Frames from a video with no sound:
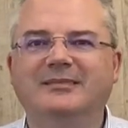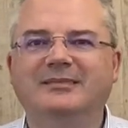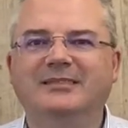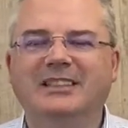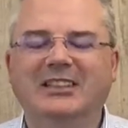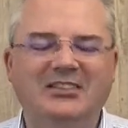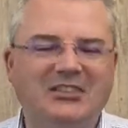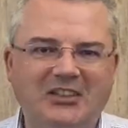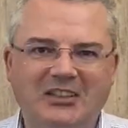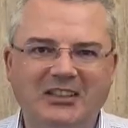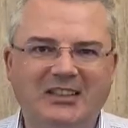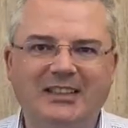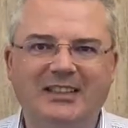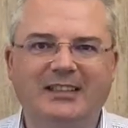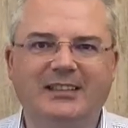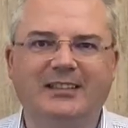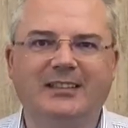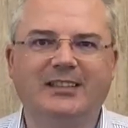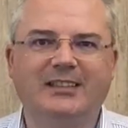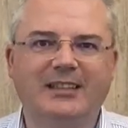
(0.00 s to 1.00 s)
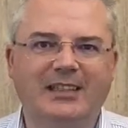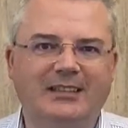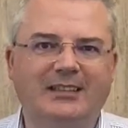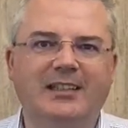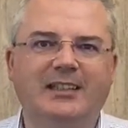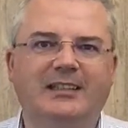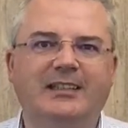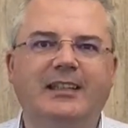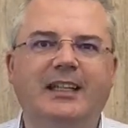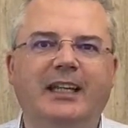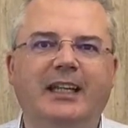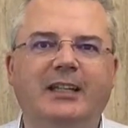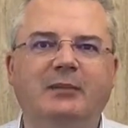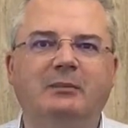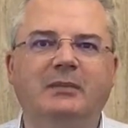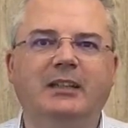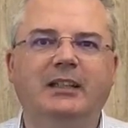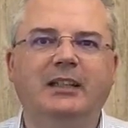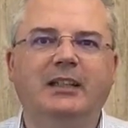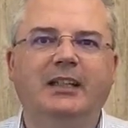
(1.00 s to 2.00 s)
That's all it is. It's a game.
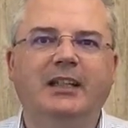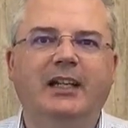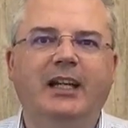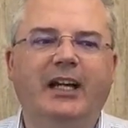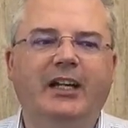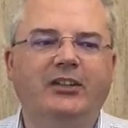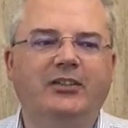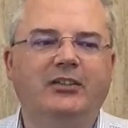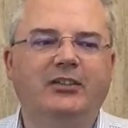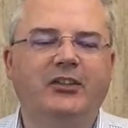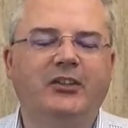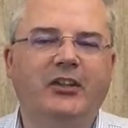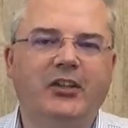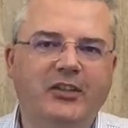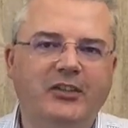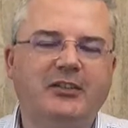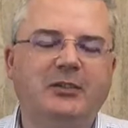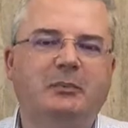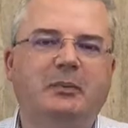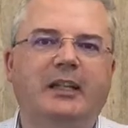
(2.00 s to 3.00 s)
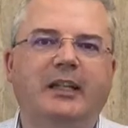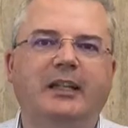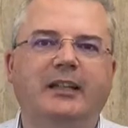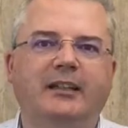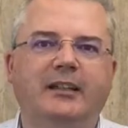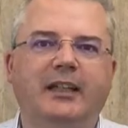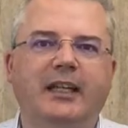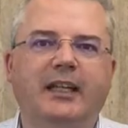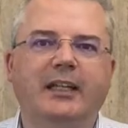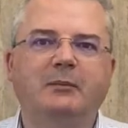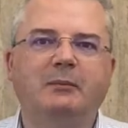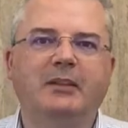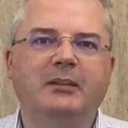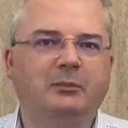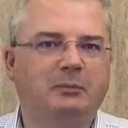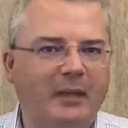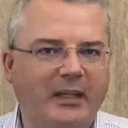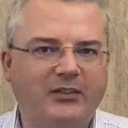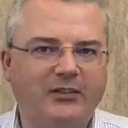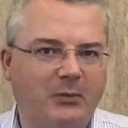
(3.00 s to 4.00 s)
And you're here to play the game as
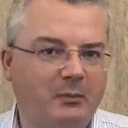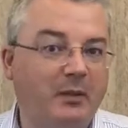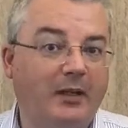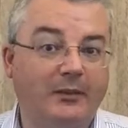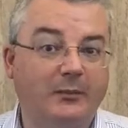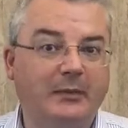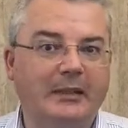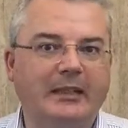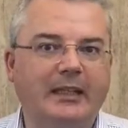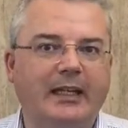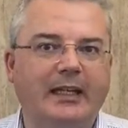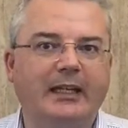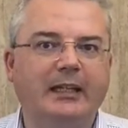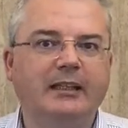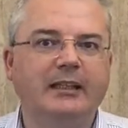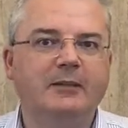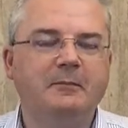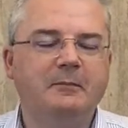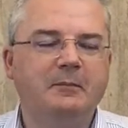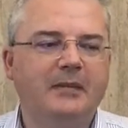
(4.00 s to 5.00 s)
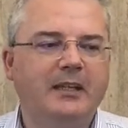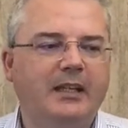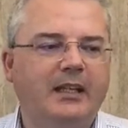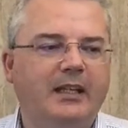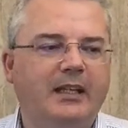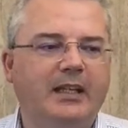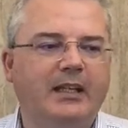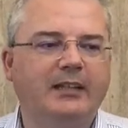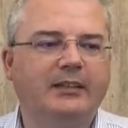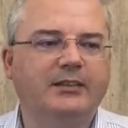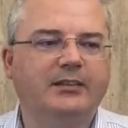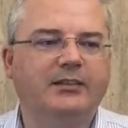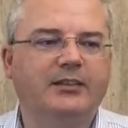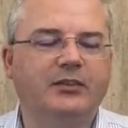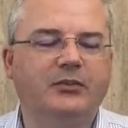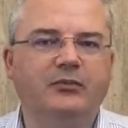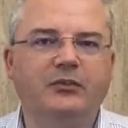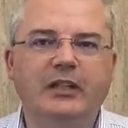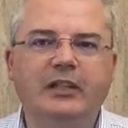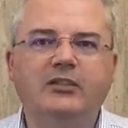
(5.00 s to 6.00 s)
best you possibly can, and
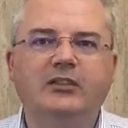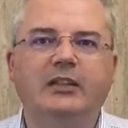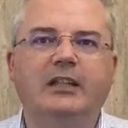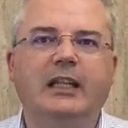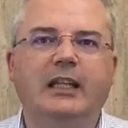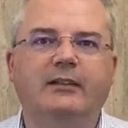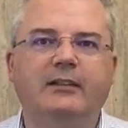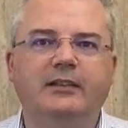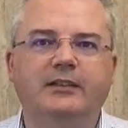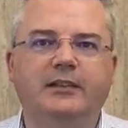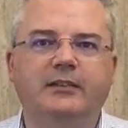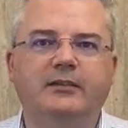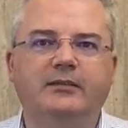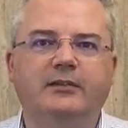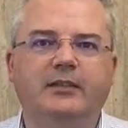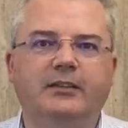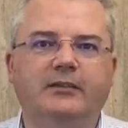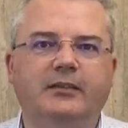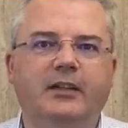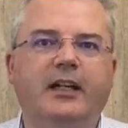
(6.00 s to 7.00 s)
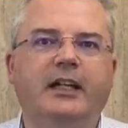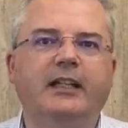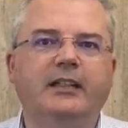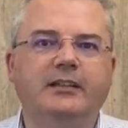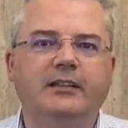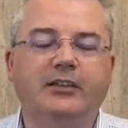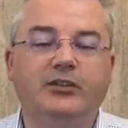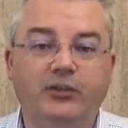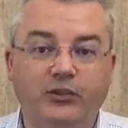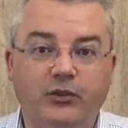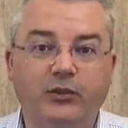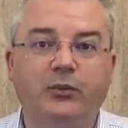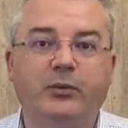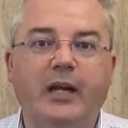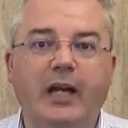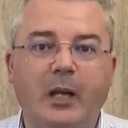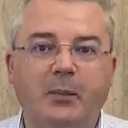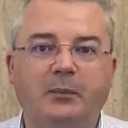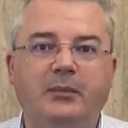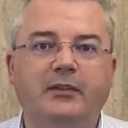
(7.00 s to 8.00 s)
to reach the levels of height that you
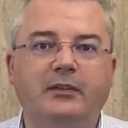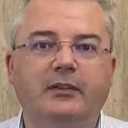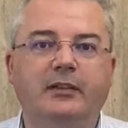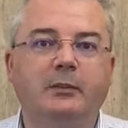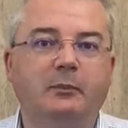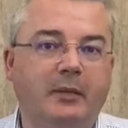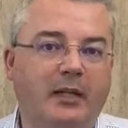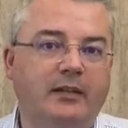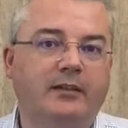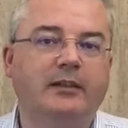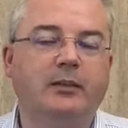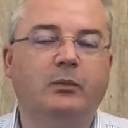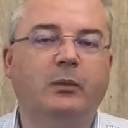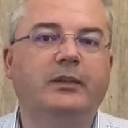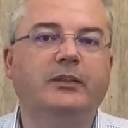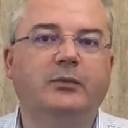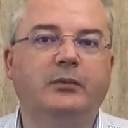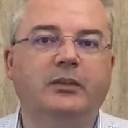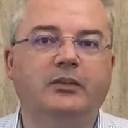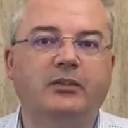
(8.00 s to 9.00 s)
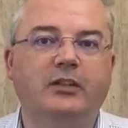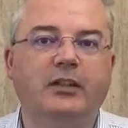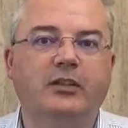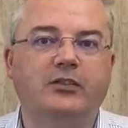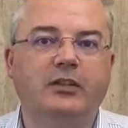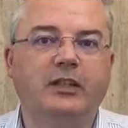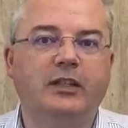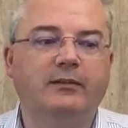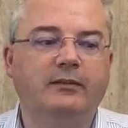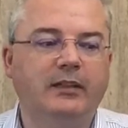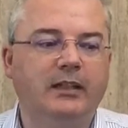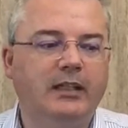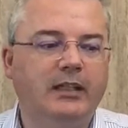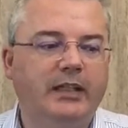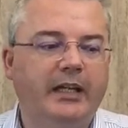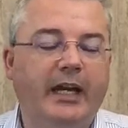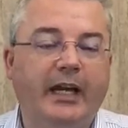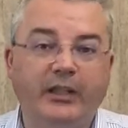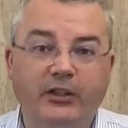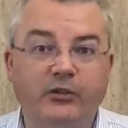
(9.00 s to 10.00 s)
absolutely personally want to actually achieve,
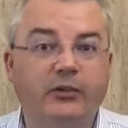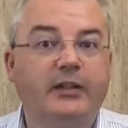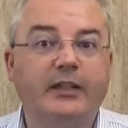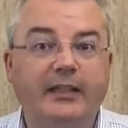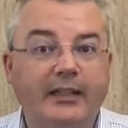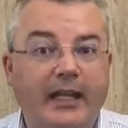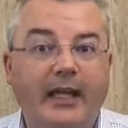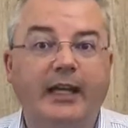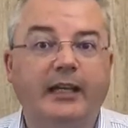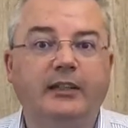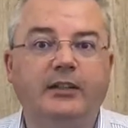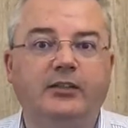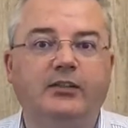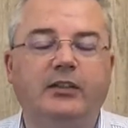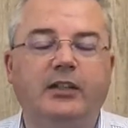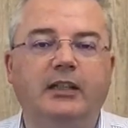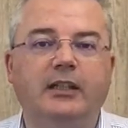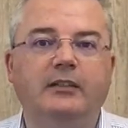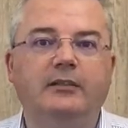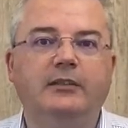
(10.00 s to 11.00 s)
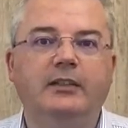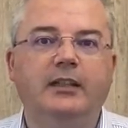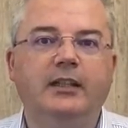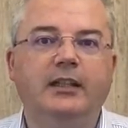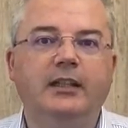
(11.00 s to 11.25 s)
and you can achieve,